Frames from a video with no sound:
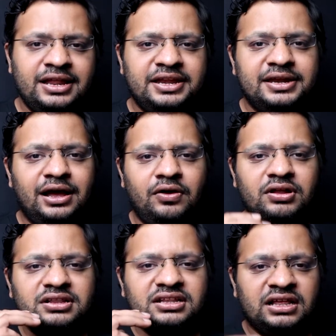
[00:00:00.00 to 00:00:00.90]

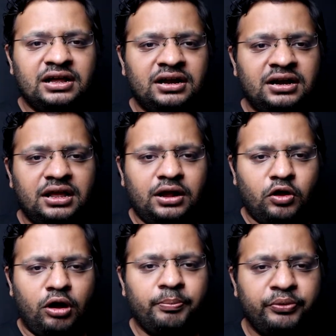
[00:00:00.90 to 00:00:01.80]
Now the third
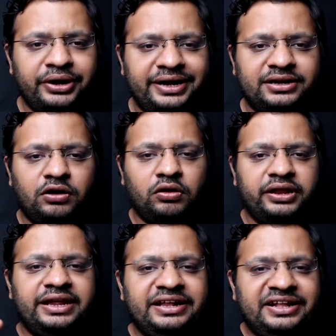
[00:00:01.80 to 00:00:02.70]
component or
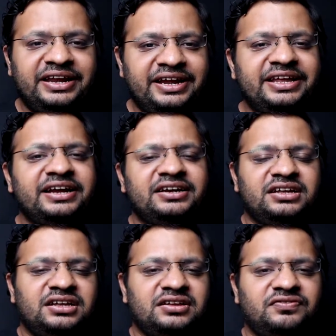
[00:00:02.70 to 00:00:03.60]
the ingredient
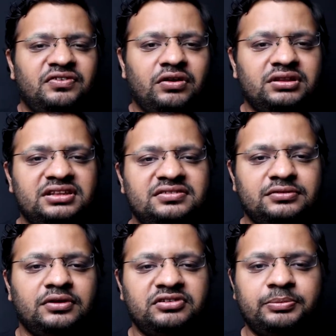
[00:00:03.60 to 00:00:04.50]
uh, for this
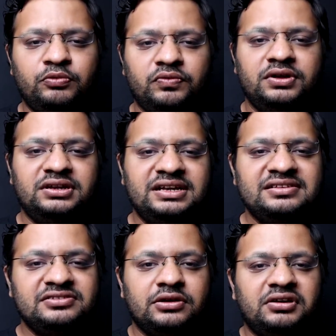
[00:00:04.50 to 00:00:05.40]
concept to work
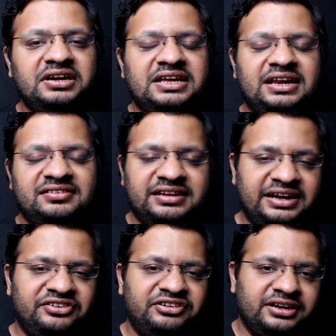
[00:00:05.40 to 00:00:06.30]
is your TLS
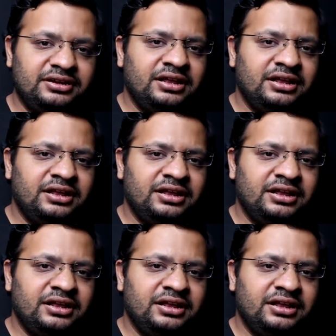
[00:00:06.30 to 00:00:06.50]
handshake.